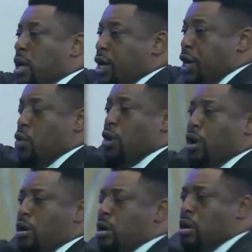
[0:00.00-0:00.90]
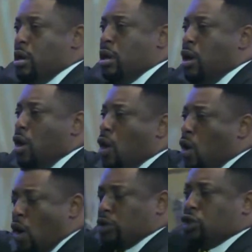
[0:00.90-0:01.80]
New York,
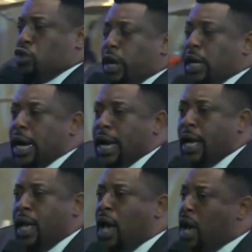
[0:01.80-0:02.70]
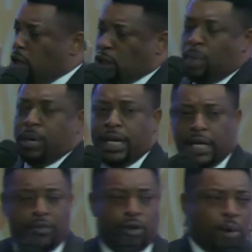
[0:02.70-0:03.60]
Australia. Somebody
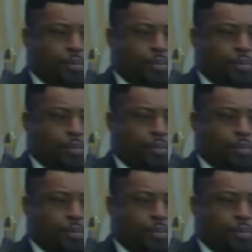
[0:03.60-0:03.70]
give God